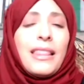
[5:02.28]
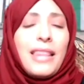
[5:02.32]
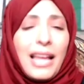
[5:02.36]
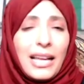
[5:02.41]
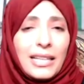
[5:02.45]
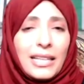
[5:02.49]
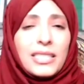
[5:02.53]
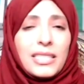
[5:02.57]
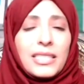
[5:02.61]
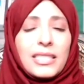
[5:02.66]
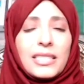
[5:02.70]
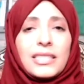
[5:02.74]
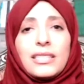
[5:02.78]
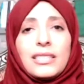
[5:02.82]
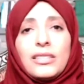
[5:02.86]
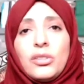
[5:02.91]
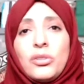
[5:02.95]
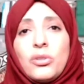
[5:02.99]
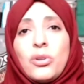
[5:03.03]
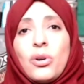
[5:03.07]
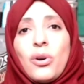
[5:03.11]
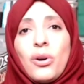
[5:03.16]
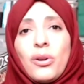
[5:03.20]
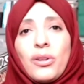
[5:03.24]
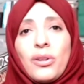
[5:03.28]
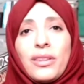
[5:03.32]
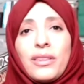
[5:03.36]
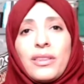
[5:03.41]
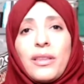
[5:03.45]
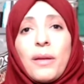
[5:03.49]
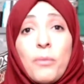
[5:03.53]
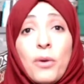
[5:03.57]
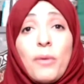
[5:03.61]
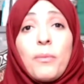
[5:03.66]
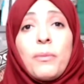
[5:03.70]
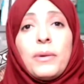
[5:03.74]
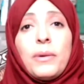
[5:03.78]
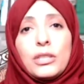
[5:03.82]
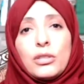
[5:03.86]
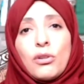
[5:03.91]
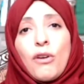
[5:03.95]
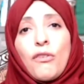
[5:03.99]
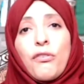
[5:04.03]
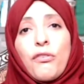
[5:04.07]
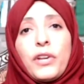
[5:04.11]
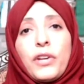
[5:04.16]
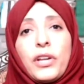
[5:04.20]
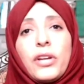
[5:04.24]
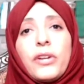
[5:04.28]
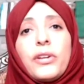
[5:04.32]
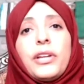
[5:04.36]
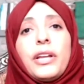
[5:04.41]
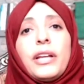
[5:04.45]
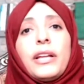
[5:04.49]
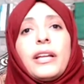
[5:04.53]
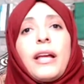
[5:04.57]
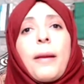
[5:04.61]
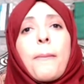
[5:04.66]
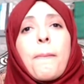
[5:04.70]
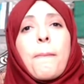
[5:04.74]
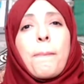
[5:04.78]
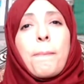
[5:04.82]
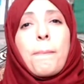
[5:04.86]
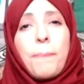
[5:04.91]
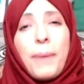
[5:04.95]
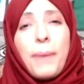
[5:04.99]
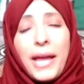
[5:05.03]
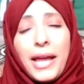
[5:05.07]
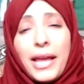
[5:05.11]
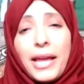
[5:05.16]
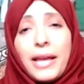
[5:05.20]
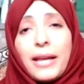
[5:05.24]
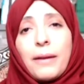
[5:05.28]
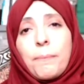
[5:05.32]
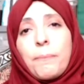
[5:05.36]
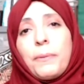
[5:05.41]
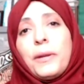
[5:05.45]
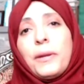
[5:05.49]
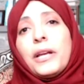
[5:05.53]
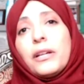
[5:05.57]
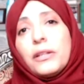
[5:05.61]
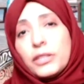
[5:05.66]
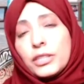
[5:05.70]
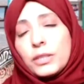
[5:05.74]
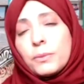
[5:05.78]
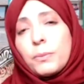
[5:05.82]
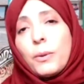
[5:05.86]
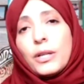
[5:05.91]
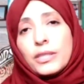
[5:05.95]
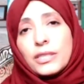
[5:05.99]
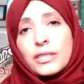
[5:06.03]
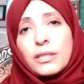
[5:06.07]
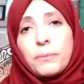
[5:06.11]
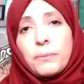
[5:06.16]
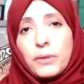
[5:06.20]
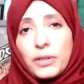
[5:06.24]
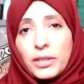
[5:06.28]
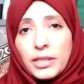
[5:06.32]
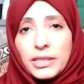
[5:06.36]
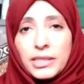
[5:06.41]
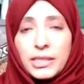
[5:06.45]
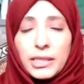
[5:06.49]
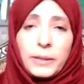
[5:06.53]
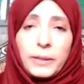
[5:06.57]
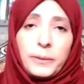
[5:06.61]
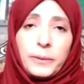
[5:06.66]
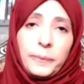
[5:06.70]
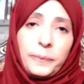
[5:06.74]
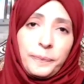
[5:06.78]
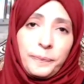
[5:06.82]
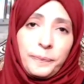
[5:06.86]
that is, you know, the moment of carrying a big, big responsibility.